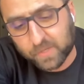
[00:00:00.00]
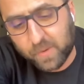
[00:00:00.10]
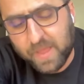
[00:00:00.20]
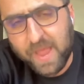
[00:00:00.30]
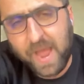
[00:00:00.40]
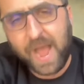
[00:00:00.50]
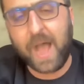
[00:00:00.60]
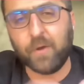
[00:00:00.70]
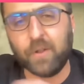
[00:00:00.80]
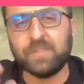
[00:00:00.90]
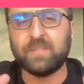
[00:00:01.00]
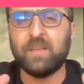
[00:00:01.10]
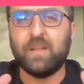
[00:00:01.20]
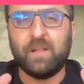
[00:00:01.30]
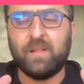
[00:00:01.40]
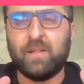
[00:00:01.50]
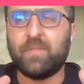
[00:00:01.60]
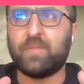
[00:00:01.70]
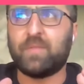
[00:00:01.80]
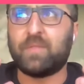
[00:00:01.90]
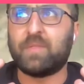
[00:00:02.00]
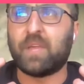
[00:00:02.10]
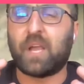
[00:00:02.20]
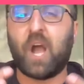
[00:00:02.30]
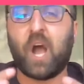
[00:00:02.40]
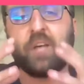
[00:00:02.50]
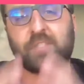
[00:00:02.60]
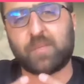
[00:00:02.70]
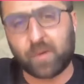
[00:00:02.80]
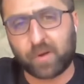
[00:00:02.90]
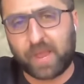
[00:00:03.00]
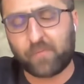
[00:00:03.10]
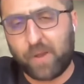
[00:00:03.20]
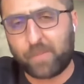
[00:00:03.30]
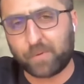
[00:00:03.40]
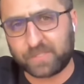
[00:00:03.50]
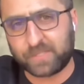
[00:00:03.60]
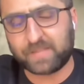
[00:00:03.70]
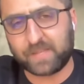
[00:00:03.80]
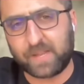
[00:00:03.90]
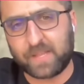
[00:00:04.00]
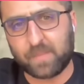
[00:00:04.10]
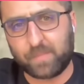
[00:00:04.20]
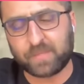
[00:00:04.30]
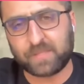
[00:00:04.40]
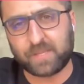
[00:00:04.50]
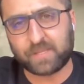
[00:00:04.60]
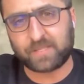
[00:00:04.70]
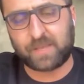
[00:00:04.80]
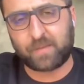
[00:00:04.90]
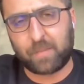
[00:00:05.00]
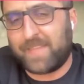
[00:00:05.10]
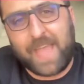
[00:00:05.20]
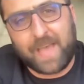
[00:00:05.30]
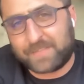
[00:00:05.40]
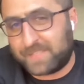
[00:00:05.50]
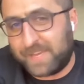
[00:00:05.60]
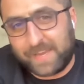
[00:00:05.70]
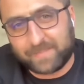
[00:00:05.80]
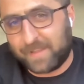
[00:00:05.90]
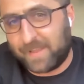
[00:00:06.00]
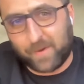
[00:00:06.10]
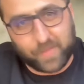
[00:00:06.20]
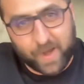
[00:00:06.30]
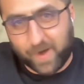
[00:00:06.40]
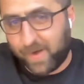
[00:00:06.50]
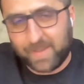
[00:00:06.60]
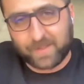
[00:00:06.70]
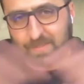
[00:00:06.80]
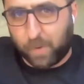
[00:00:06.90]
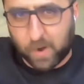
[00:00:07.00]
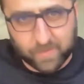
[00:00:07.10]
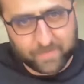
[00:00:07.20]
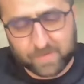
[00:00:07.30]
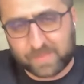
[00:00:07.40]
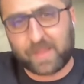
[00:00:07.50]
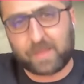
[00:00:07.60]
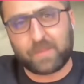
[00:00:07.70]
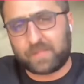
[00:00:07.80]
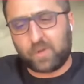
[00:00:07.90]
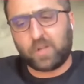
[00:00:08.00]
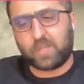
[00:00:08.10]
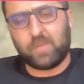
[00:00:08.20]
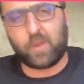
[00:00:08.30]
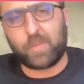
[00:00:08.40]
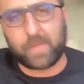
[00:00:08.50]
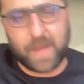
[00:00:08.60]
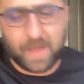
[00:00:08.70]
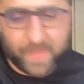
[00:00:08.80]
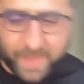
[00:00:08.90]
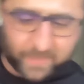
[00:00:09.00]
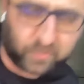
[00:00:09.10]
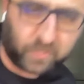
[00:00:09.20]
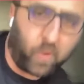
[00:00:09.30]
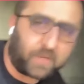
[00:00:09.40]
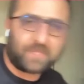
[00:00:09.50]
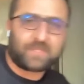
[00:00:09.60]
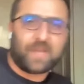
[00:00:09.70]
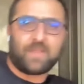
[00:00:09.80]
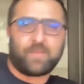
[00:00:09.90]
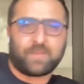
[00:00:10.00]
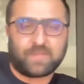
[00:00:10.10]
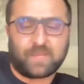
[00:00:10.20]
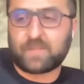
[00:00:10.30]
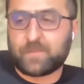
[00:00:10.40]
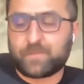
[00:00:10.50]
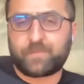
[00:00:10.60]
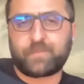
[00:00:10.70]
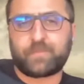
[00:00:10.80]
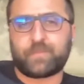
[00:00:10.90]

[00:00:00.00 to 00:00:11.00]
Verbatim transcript: And so how does the customer get represented in the business? Because they have a seat and they're there and it's part of everything. But like, talk to me a little bit about how that actually works inside the business.